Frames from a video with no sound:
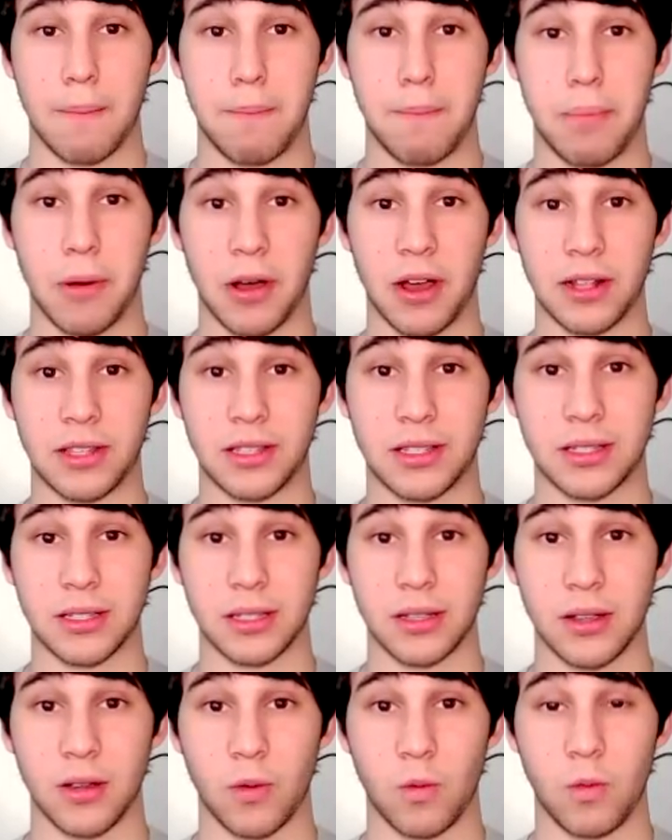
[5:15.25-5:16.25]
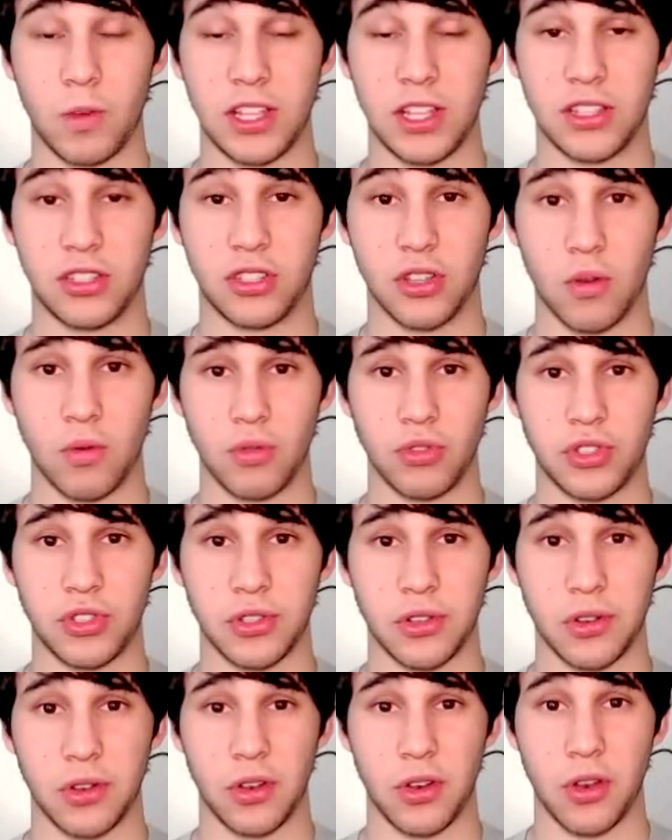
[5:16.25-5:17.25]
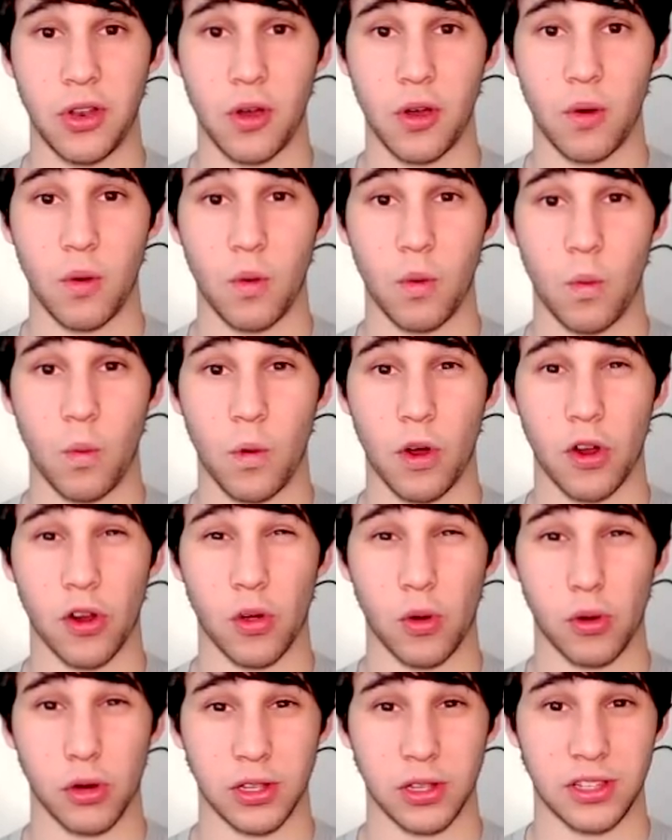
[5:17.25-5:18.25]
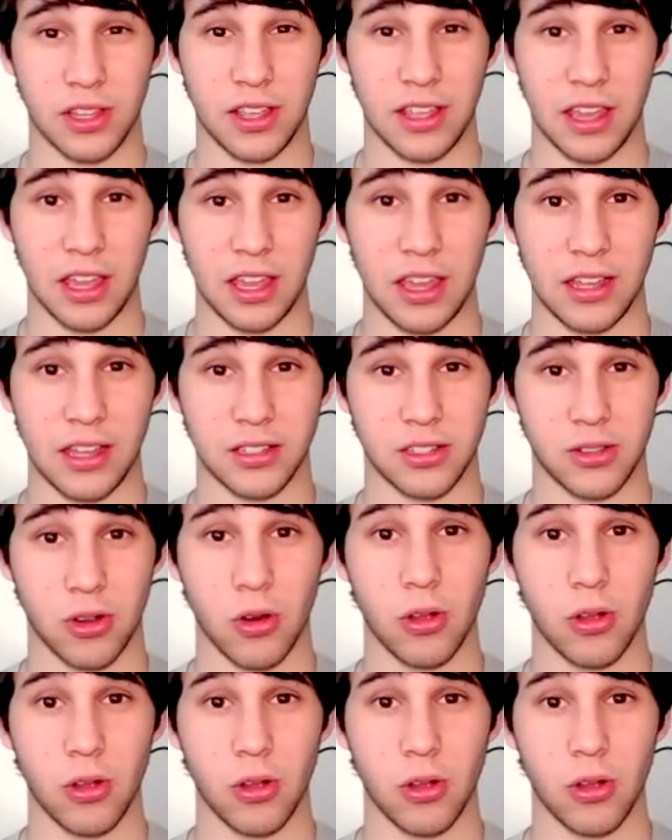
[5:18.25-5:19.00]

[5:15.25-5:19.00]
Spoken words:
But we don't know where Onoda is.